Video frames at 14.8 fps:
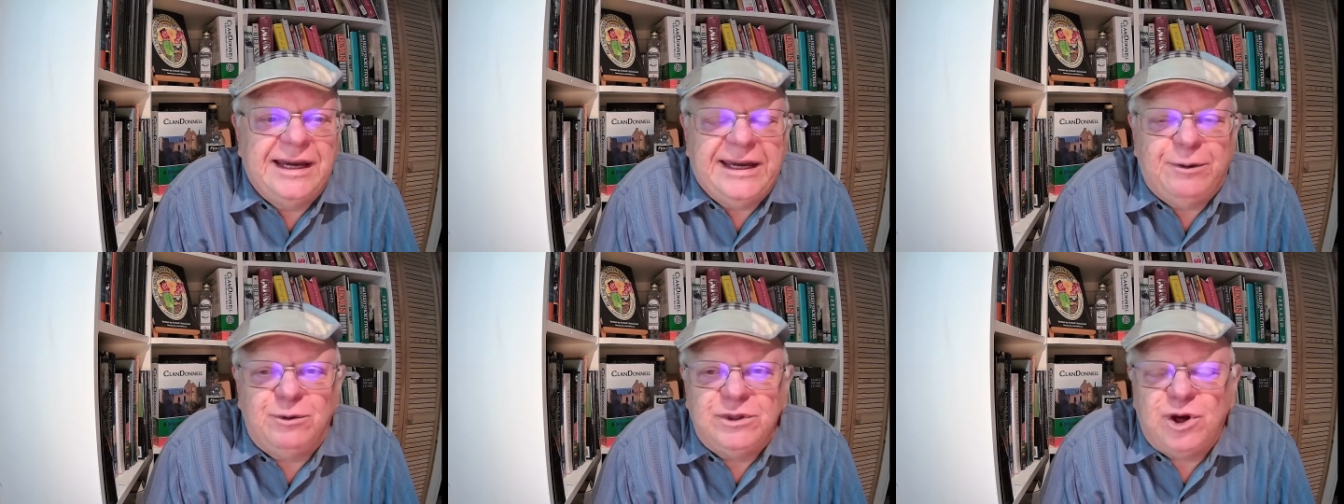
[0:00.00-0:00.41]

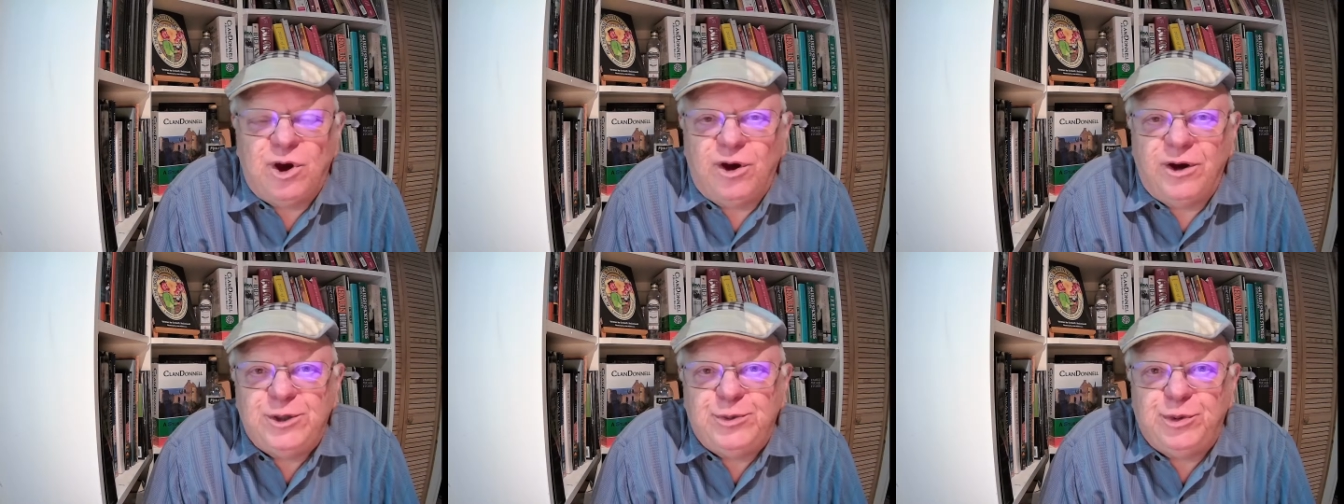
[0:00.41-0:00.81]
It was
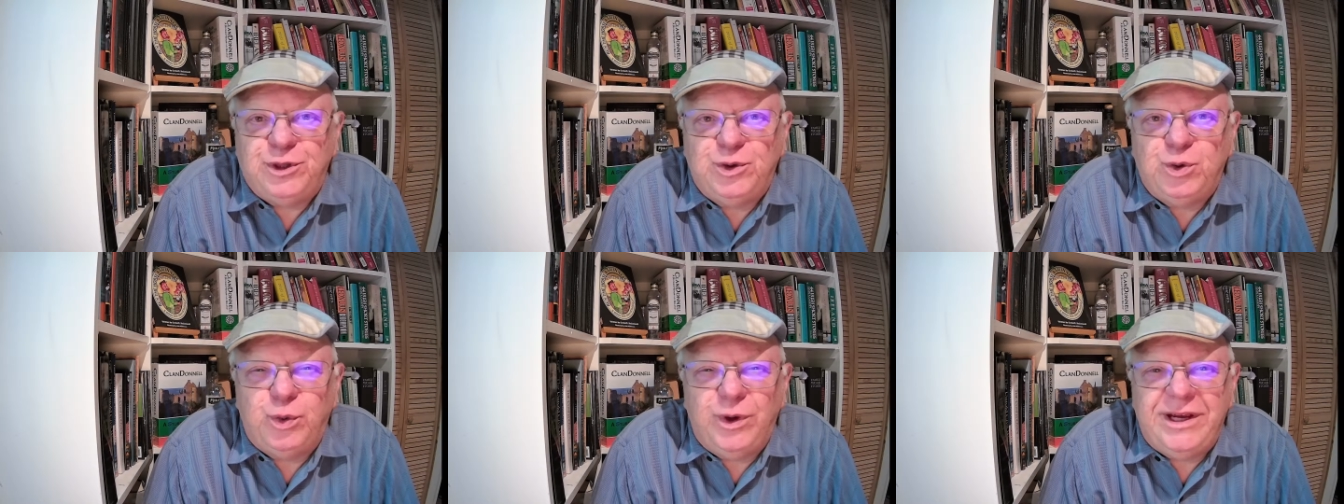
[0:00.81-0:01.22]
always
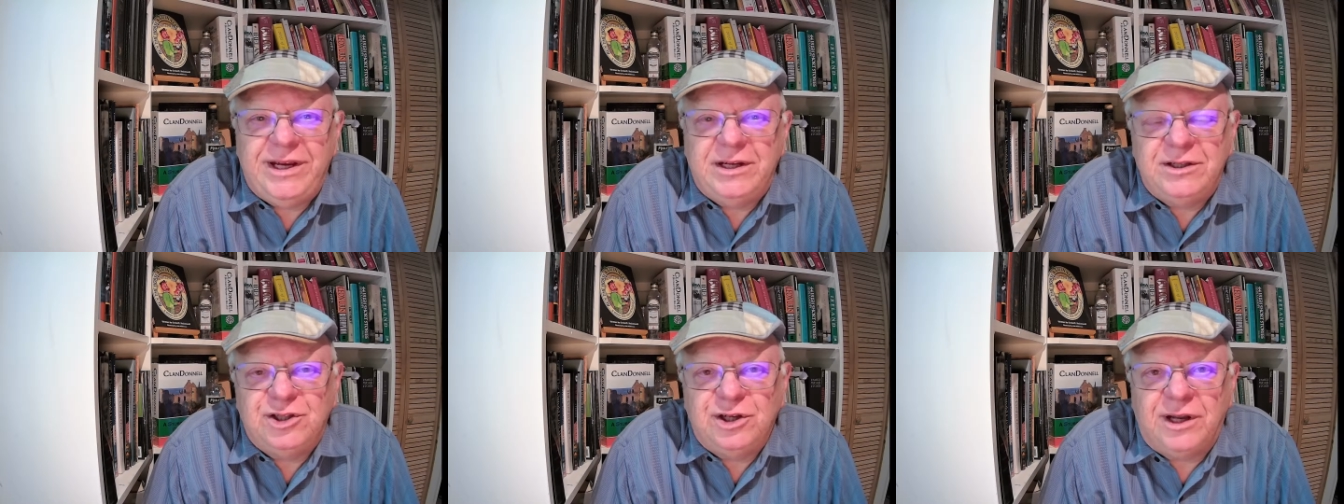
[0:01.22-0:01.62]

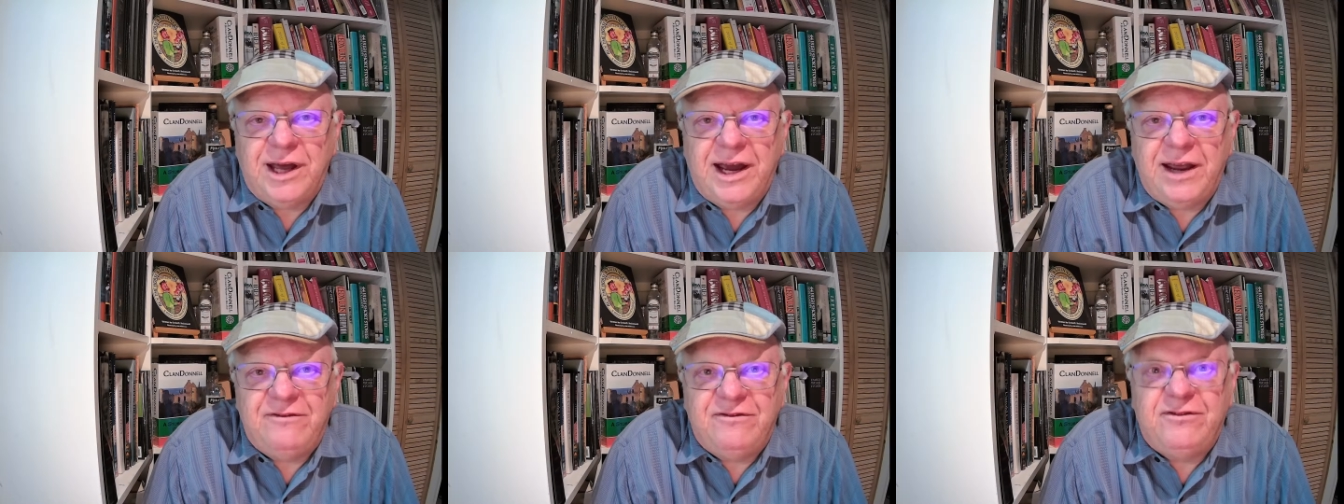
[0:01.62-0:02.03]
between
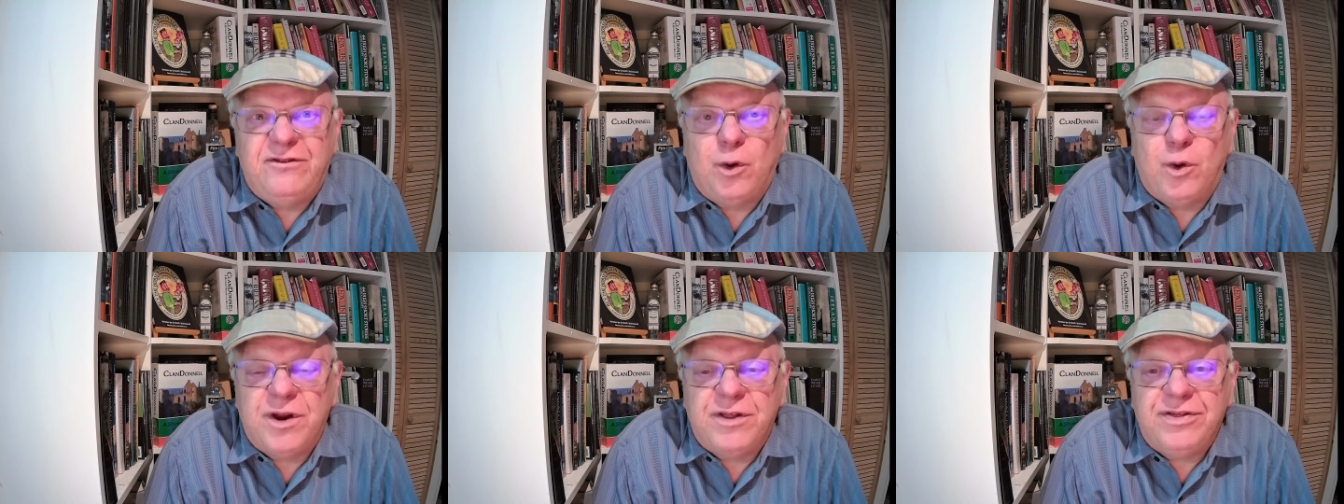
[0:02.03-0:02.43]
July
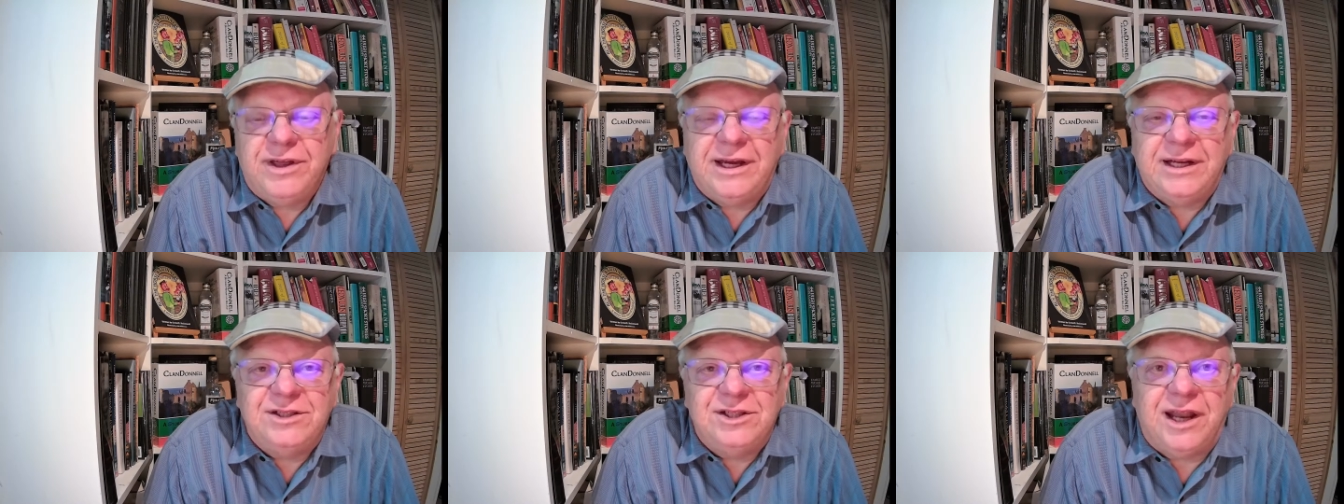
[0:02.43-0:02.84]
4th
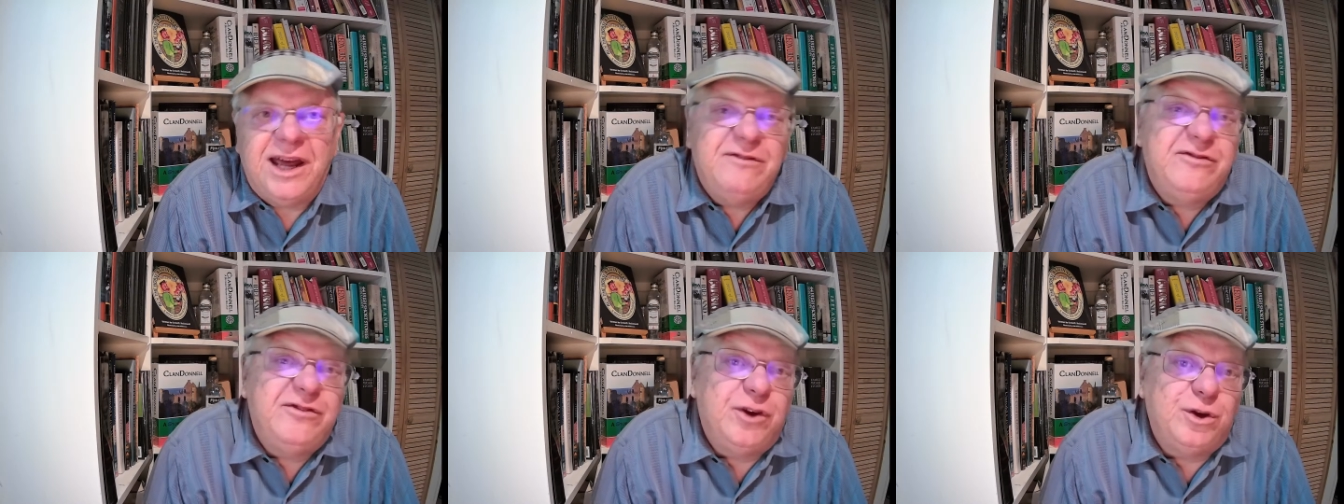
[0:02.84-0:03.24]
and
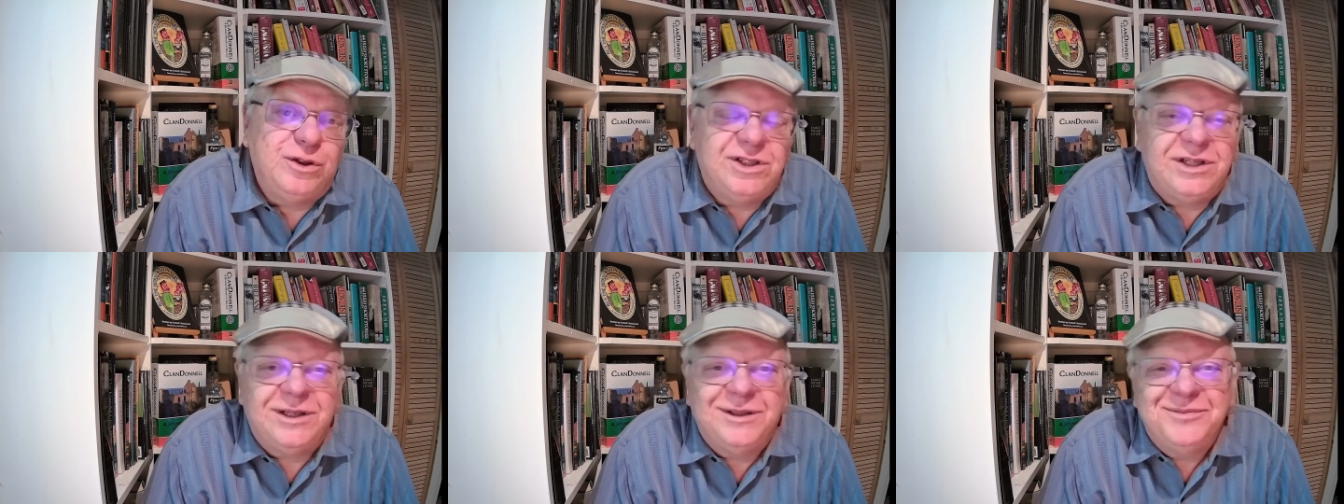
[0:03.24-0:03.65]
July
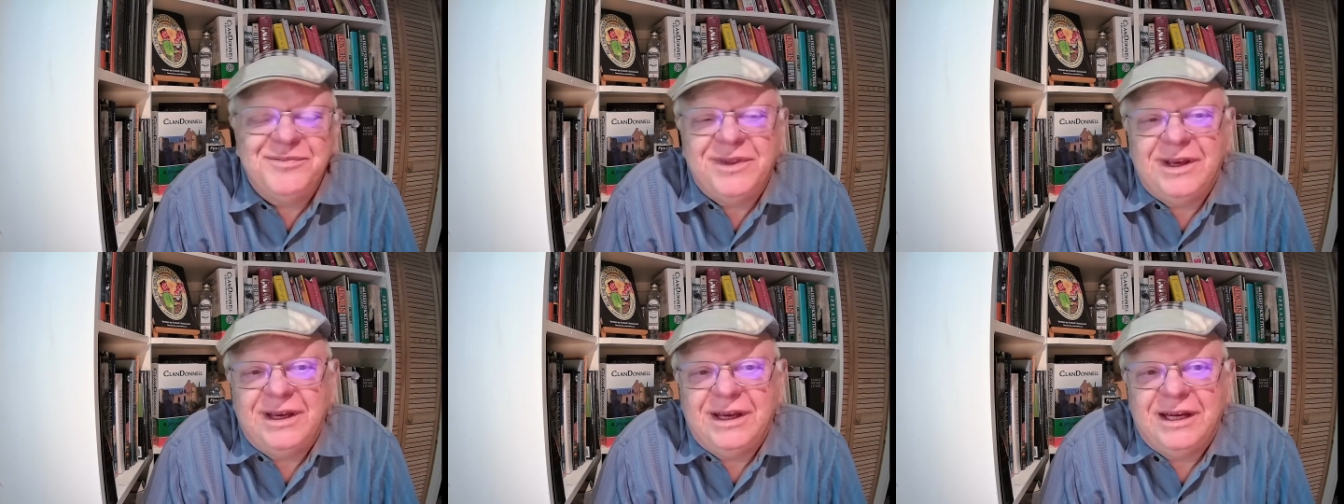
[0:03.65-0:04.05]
1st,
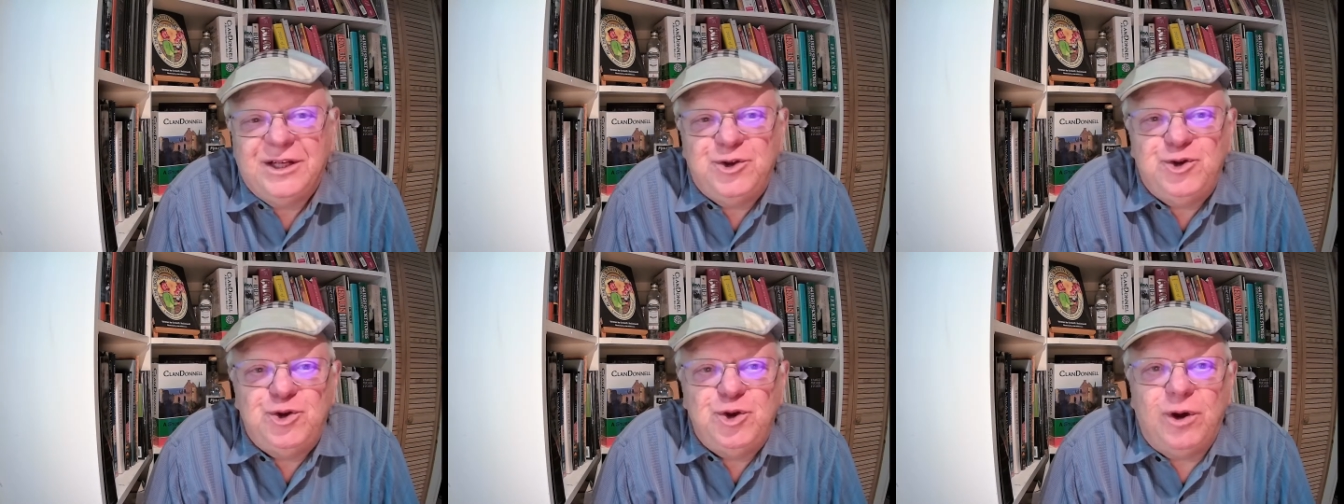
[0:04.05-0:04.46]

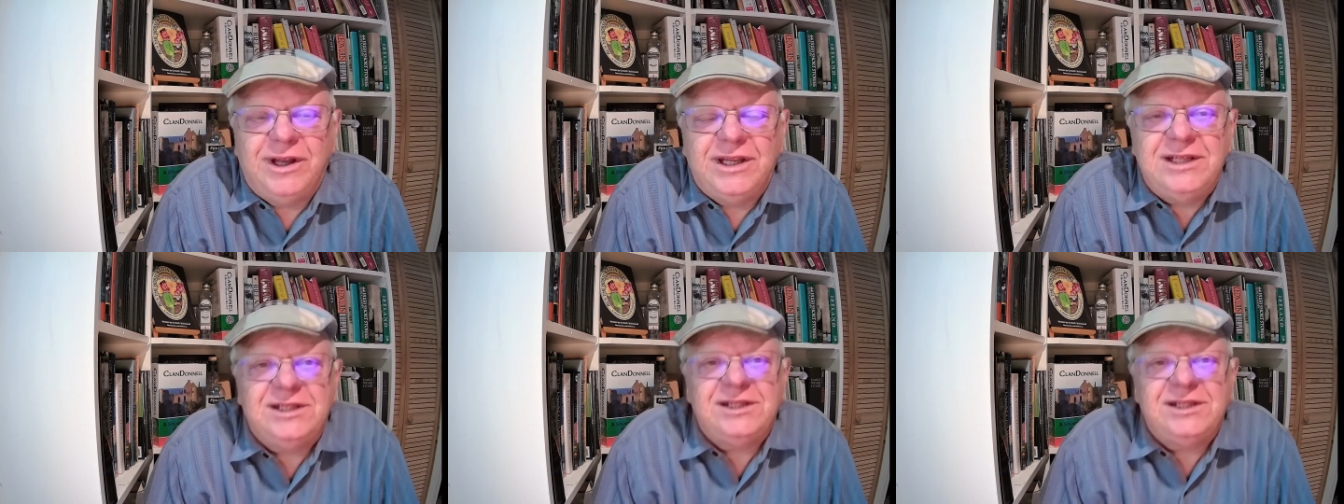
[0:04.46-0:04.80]
jointly